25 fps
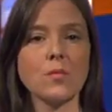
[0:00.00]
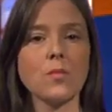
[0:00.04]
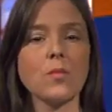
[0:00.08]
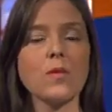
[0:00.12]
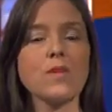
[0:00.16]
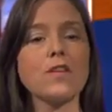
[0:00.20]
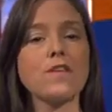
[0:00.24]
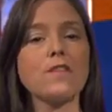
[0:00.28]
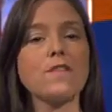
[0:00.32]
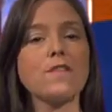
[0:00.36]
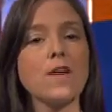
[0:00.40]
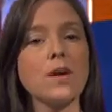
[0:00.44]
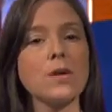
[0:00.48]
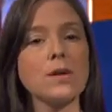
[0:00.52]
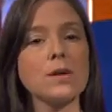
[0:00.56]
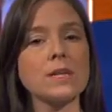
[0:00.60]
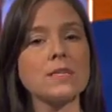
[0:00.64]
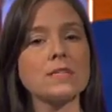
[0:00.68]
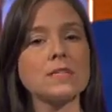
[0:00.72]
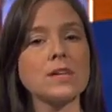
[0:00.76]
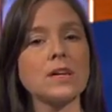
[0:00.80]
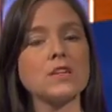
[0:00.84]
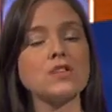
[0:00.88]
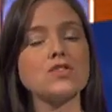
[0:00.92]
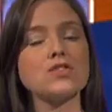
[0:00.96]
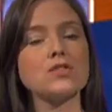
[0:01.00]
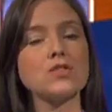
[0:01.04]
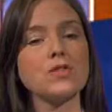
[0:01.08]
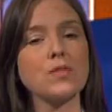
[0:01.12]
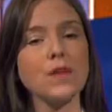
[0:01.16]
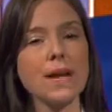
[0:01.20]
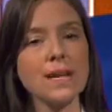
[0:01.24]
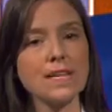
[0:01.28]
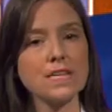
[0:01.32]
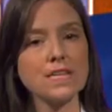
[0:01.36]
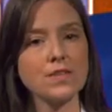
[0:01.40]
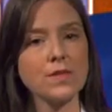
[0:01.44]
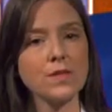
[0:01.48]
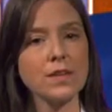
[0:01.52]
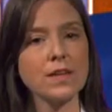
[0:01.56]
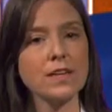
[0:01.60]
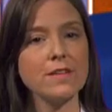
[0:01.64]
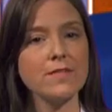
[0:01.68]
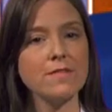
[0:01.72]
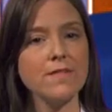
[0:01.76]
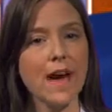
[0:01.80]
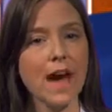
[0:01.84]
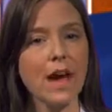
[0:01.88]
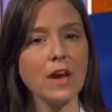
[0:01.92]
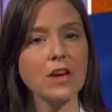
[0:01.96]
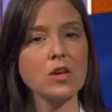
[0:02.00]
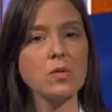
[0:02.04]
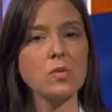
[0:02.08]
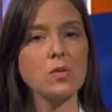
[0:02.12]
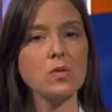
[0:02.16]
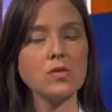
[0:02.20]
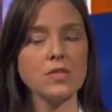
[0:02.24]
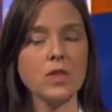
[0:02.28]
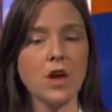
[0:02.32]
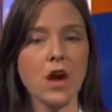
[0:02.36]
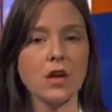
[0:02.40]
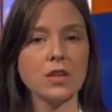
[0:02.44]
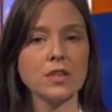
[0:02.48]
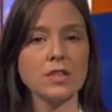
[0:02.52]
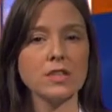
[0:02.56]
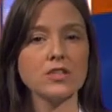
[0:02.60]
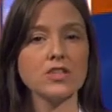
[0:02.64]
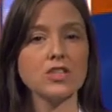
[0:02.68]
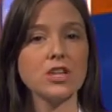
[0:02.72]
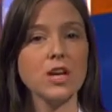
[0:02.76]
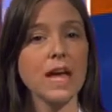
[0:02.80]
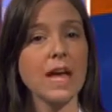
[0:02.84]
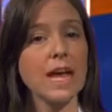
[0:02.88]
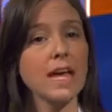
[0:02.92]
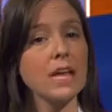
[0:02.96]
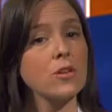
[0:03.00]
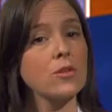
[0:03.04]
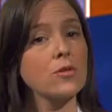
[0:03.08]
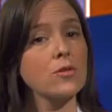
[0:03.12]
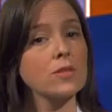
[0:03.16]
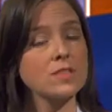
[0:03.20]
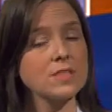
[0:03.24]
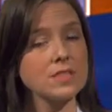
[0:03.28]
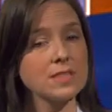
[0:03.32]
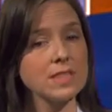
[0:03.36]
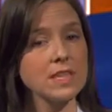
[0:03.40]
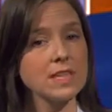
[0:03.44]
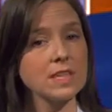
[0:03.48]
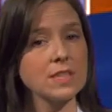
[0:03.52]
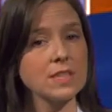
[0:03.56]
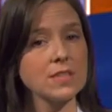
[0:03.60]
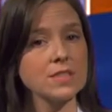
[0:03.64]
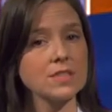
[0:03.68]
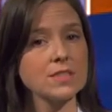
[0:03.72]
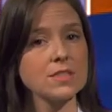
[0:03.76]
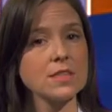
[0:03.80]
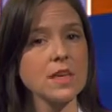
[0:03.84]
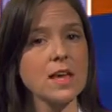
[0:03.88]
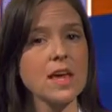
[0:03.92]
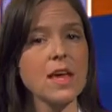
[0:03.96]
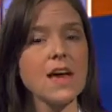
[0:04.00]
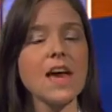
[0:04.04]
with a focus on transferring valuable knowledge and/or skills